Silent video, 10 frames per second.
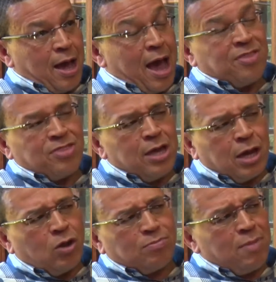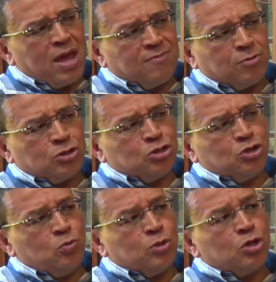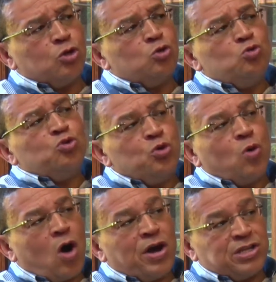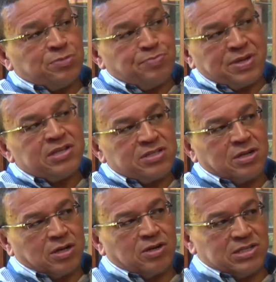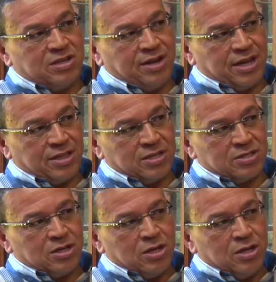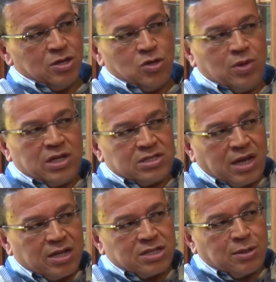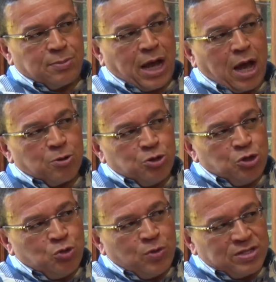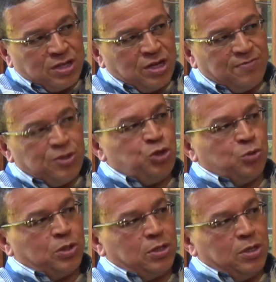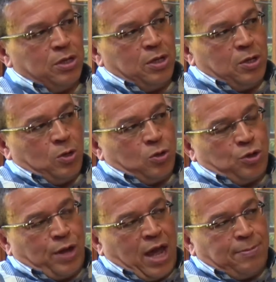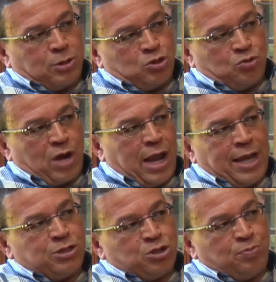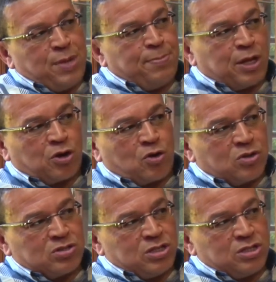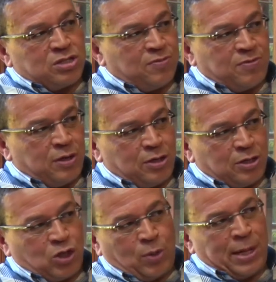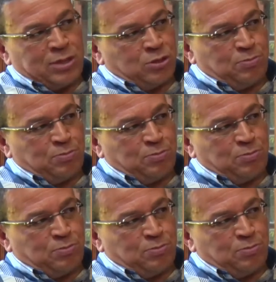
I think a lot may have got to do with who you are as a person concerning this. You want to tell us a little bit how you as an individual could able to relate to people across these different denominational